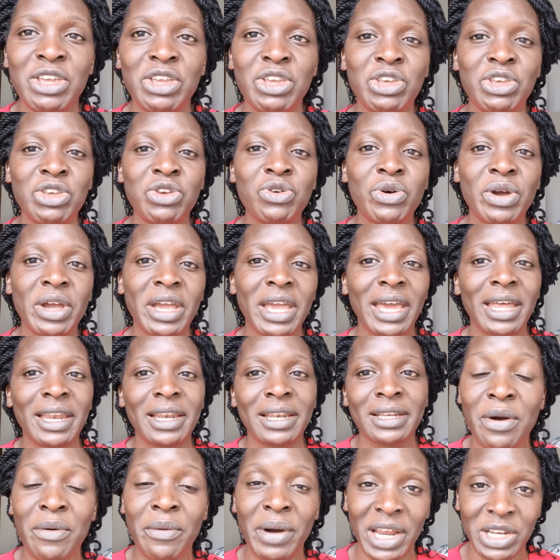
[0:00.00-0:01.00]
you
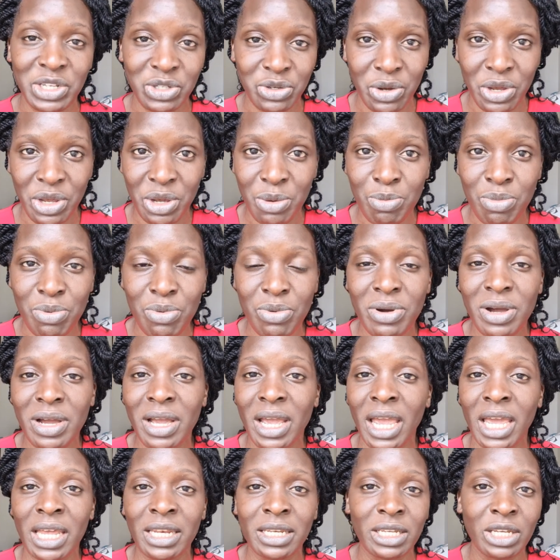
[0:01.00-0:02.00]
can write your ebook
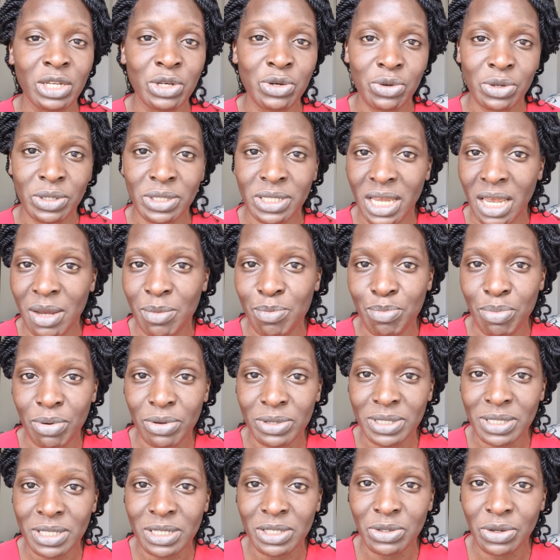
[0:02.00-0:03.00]
and in no time
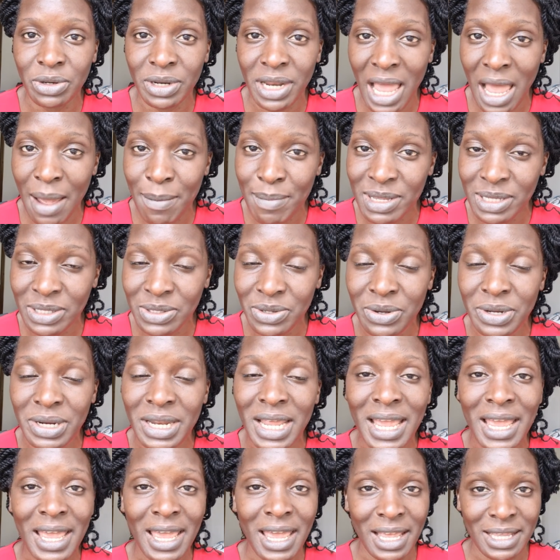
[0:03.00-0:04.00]
post it on Amazon
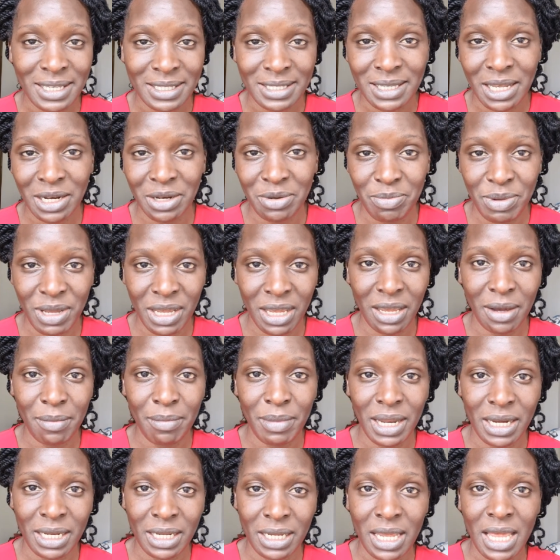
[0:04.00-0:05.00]
and start making
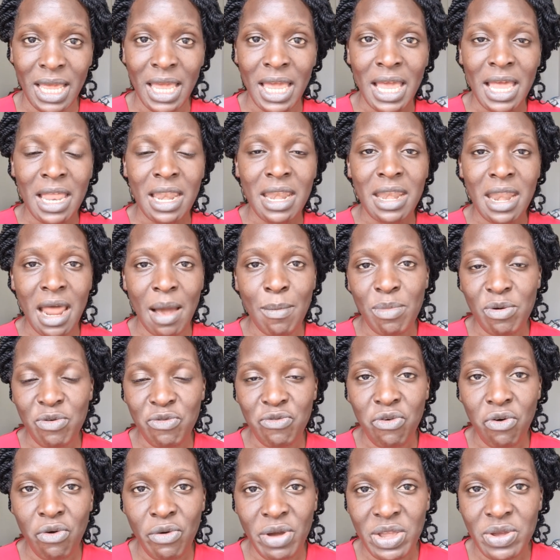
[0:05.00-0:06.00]
money. Number
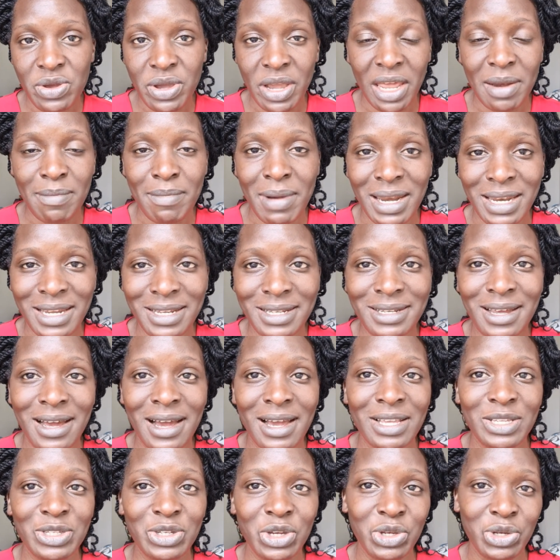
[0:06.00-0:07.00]
four, you can
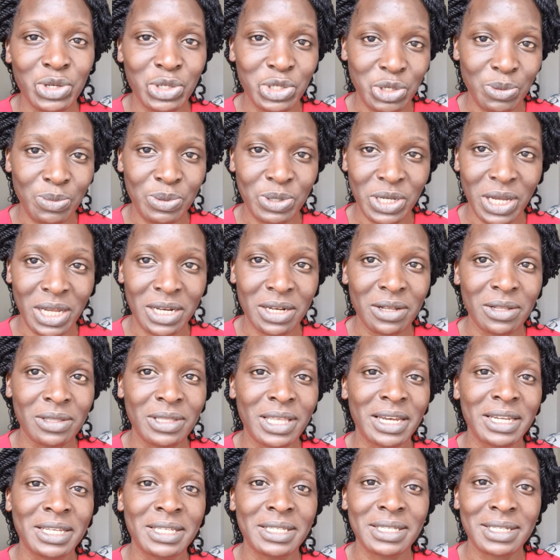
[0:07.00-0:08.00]
monetize your YouTube channel
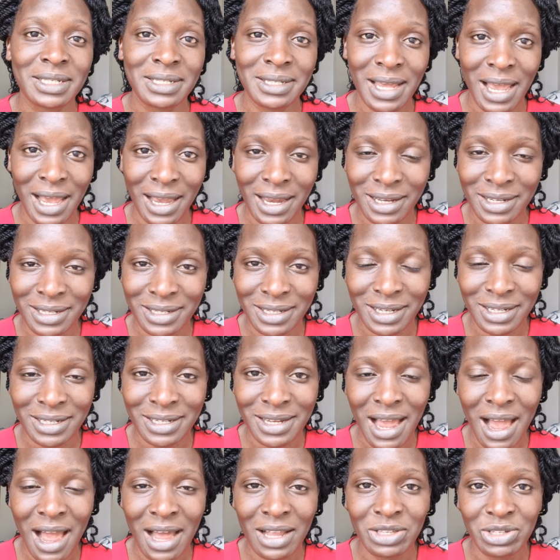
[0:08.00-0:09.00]
that is targeted
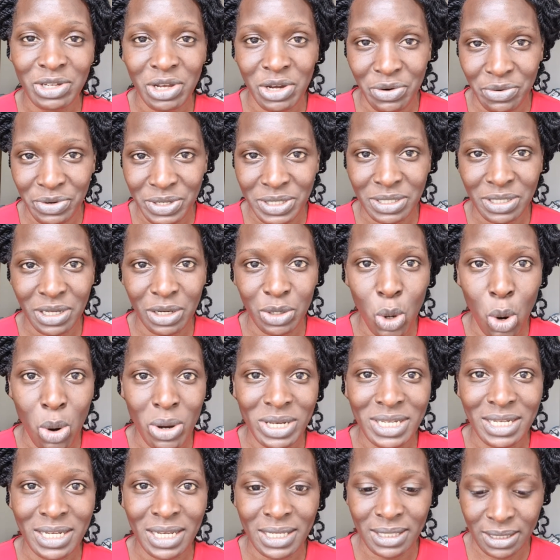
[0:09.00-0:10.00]
at a Christian
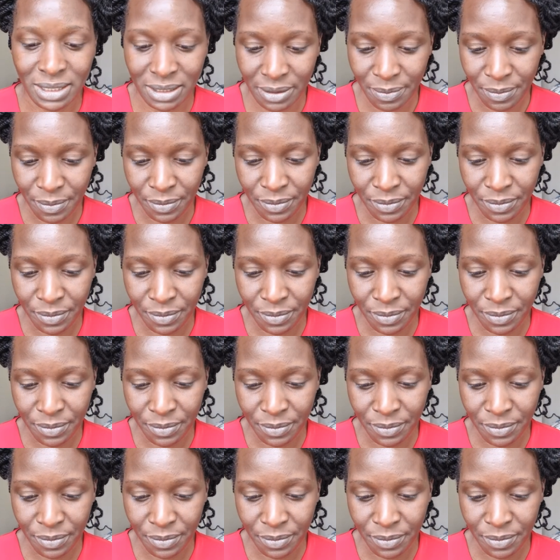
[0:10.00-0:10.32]
audience